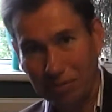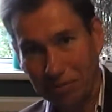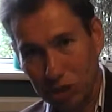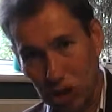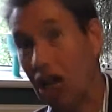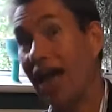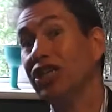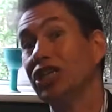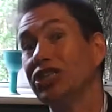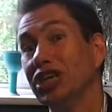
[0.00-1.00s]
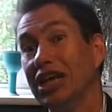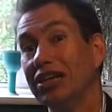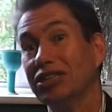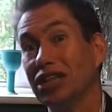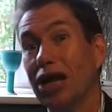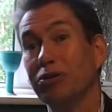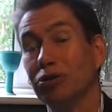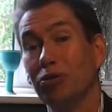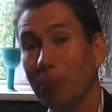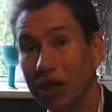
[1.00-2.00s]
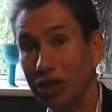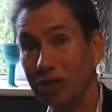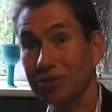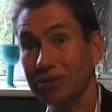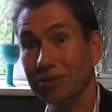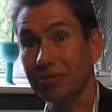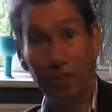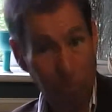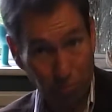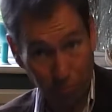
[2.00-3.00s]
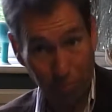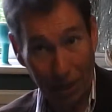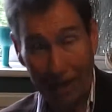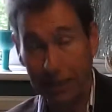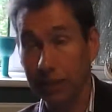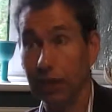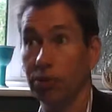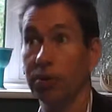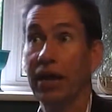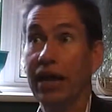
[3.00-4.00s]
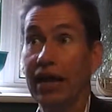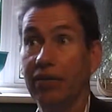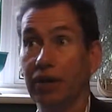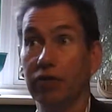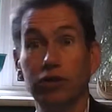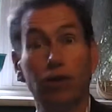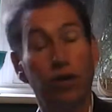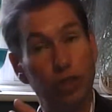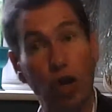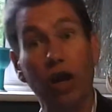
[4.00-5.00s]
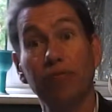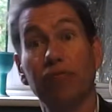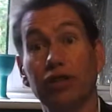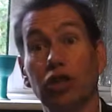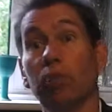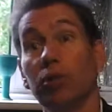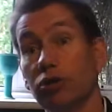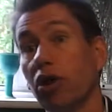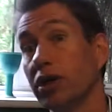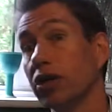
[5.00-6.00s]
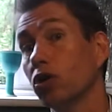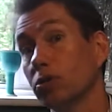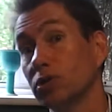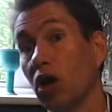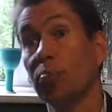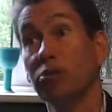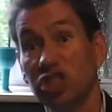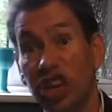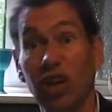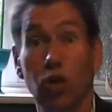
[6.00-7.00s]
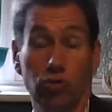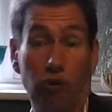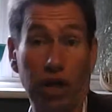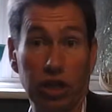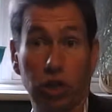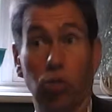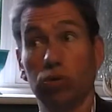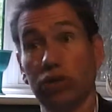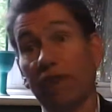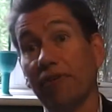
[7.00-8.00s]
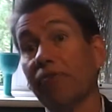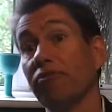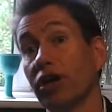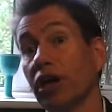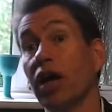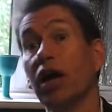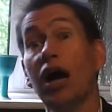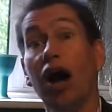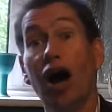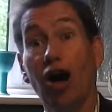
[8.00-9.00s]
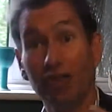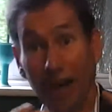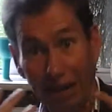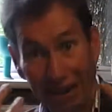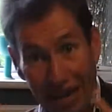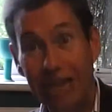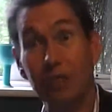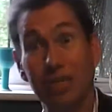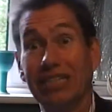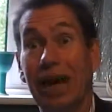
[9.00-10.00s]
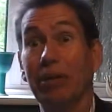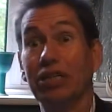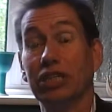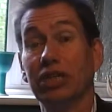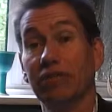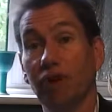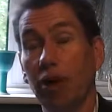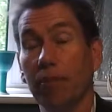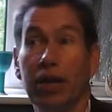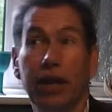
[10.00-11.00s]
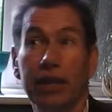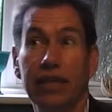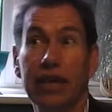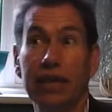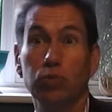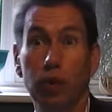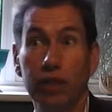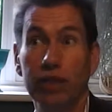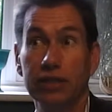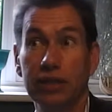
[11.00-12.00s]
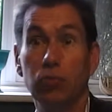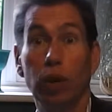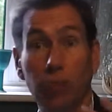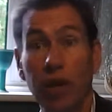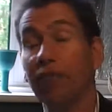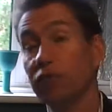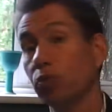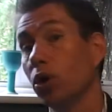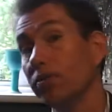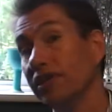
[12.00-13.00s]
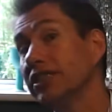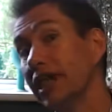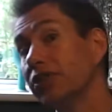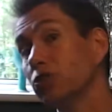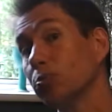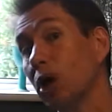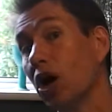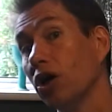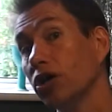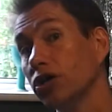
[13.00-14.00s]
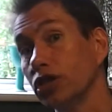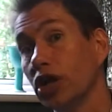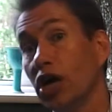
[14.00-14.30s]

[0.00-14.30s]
slashes its CO2 emissions, which we're planning to do, if countries like China, for example, and growing economies like Brazil or Russia or South Africa are then equally damaging the environment. And I think it's one of these things where we have to work with international partners